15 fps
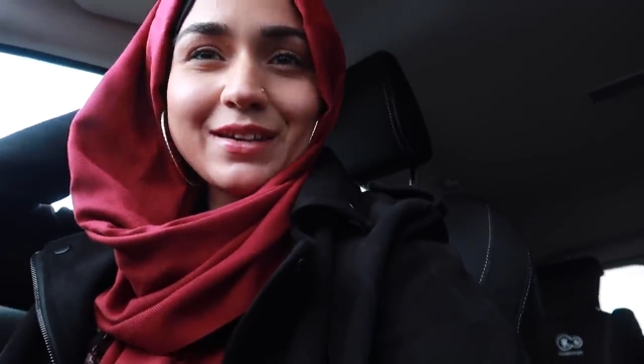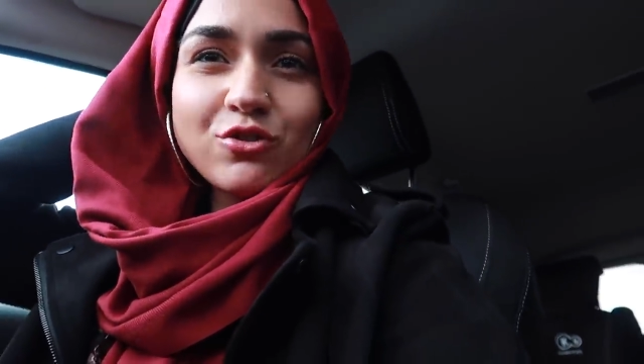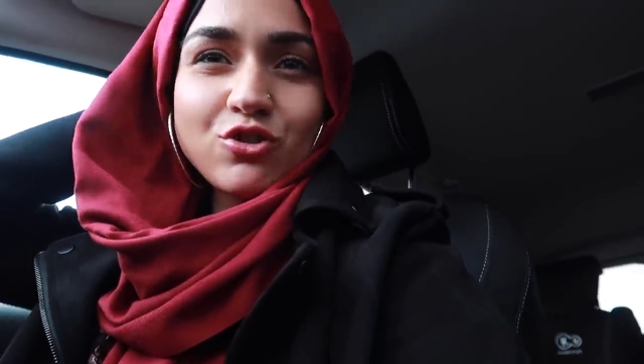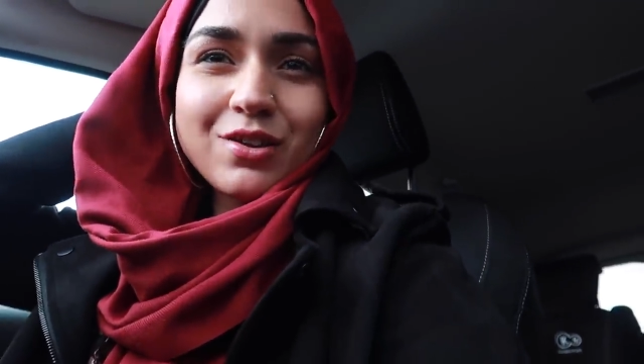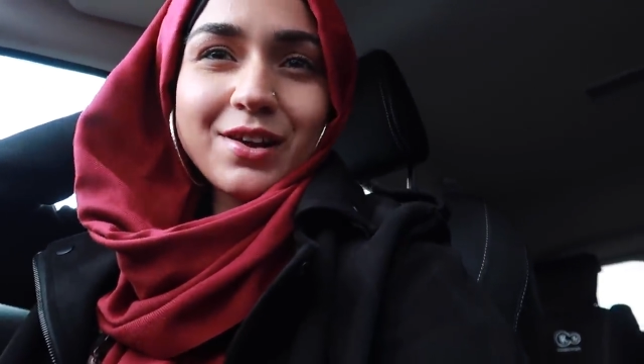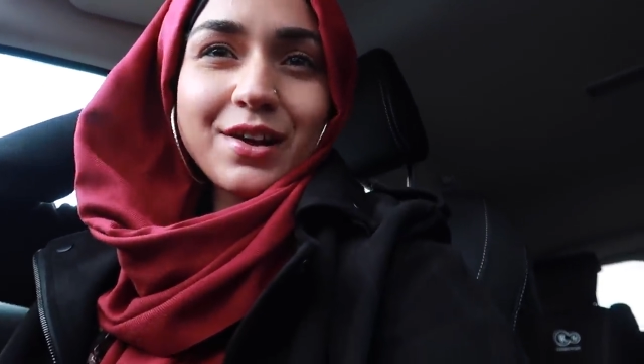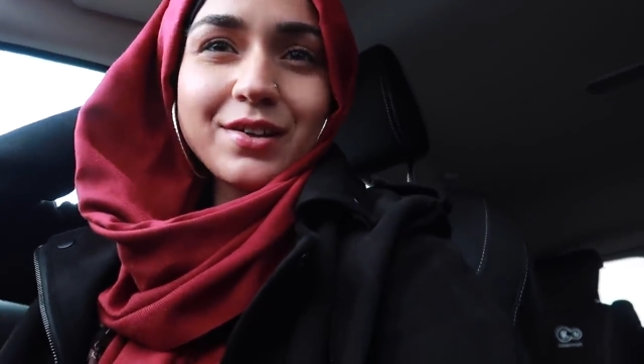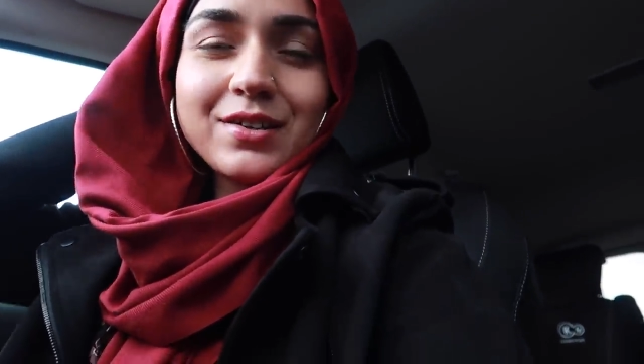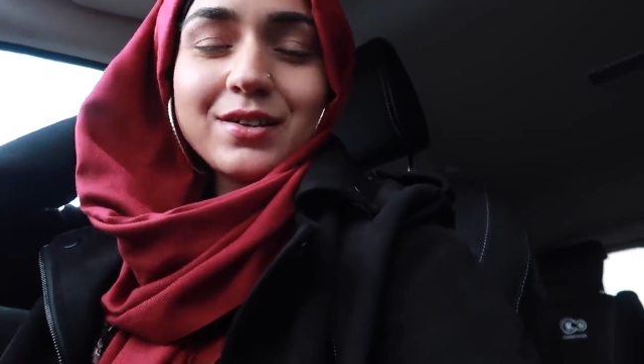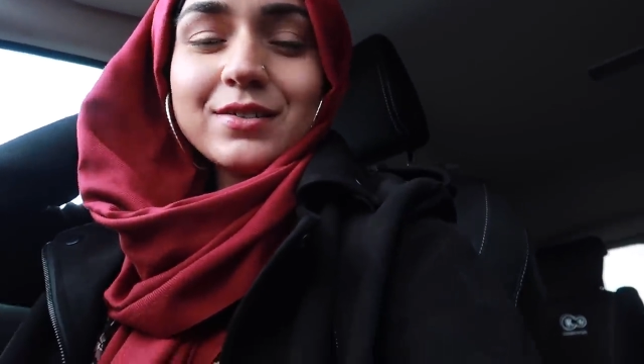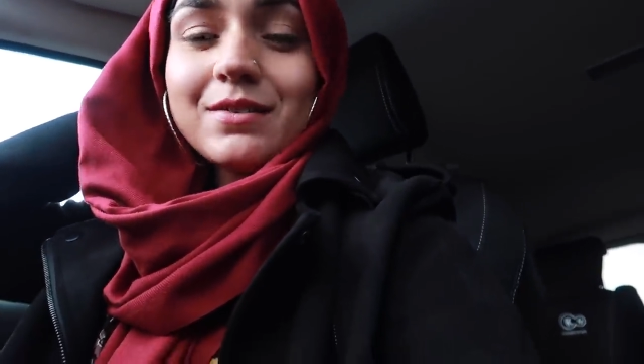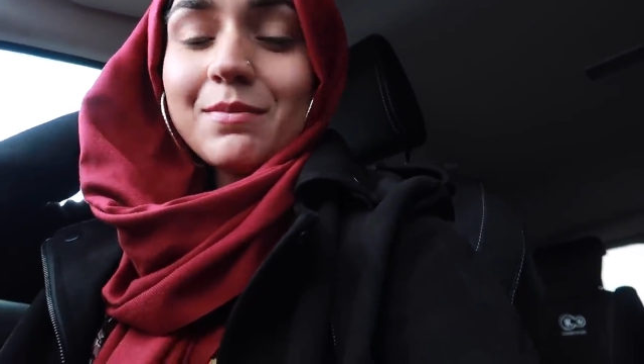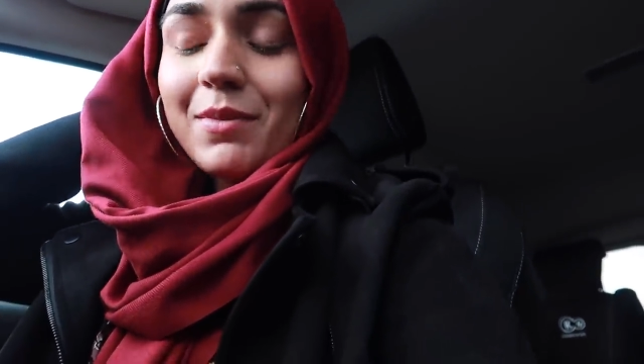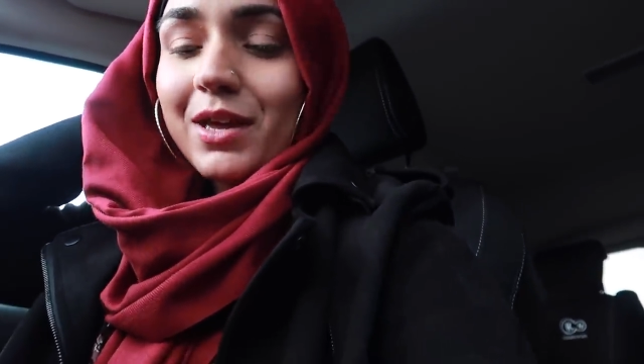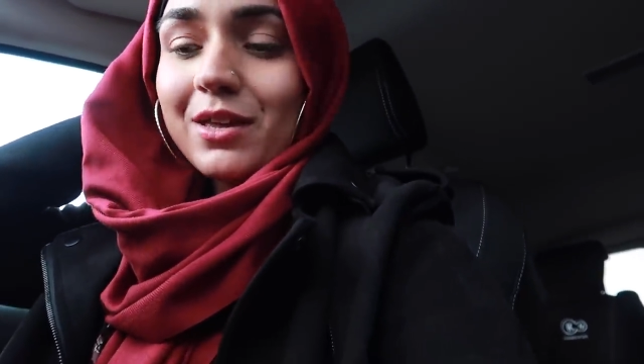
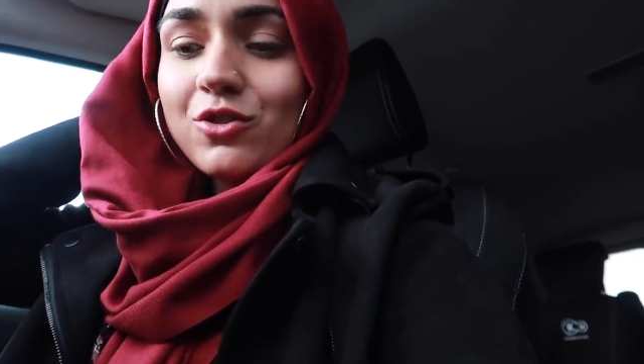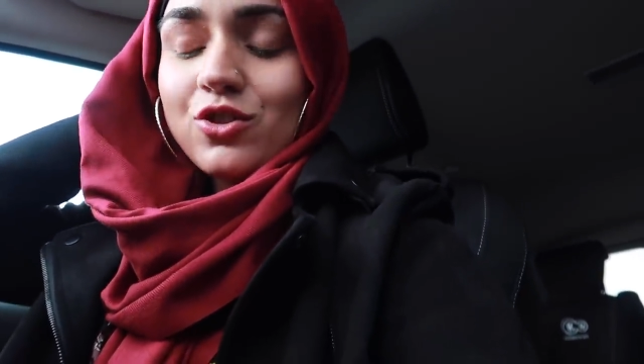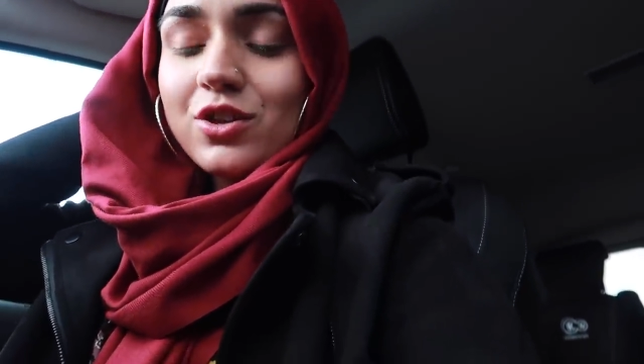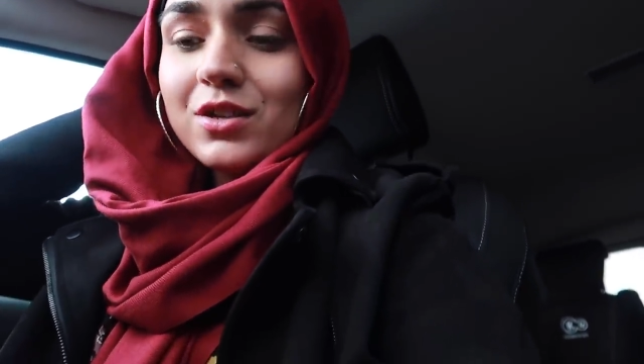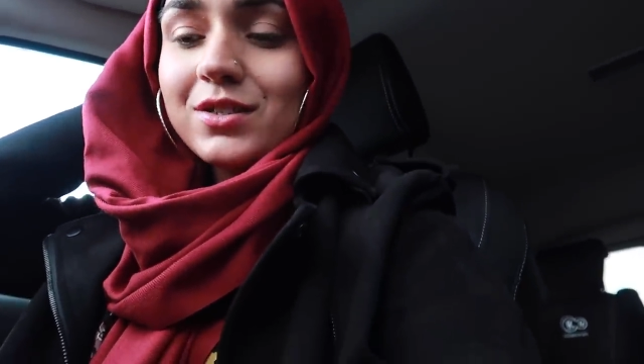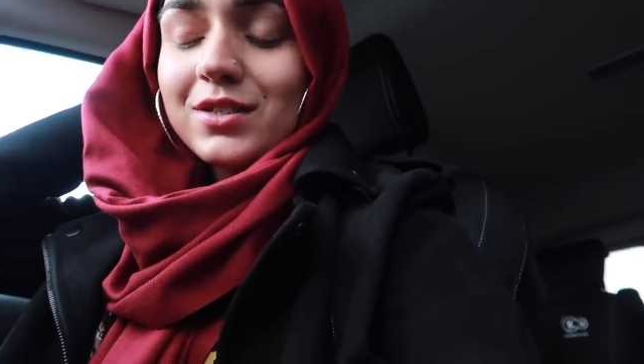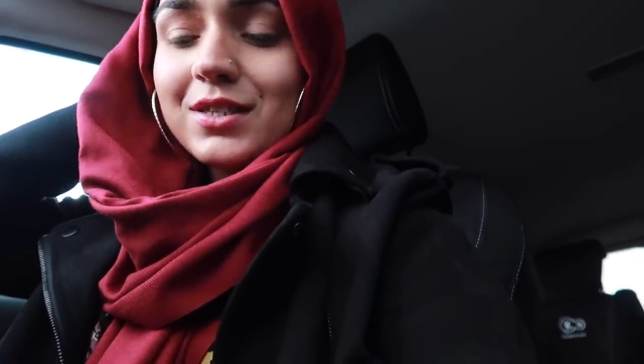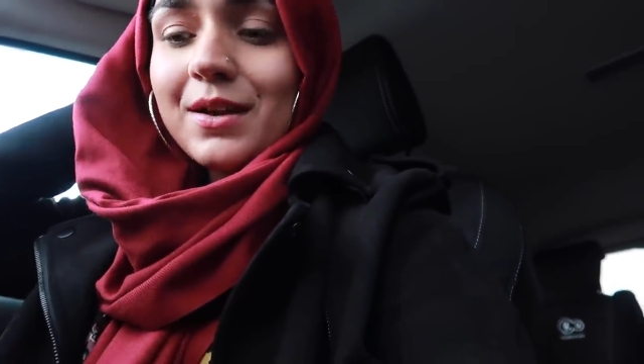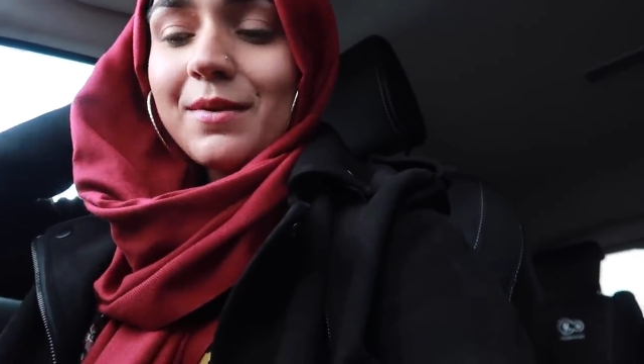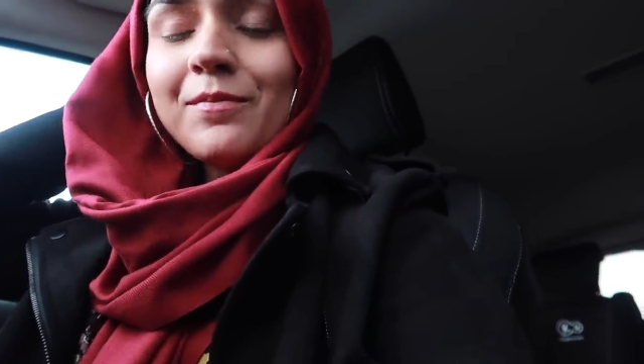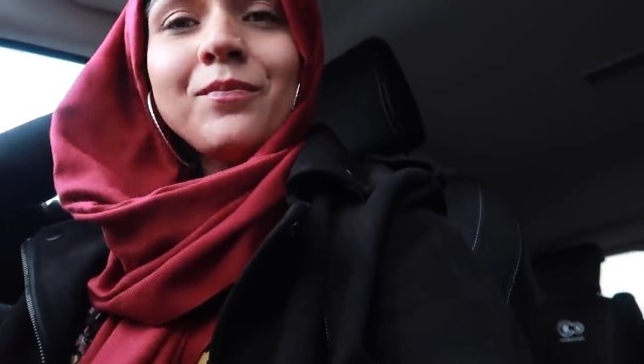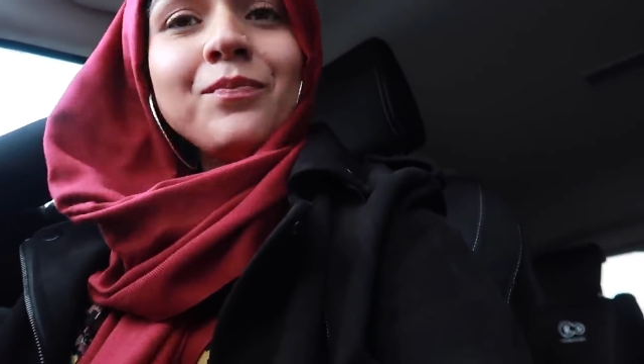enchiladas, mac and cheese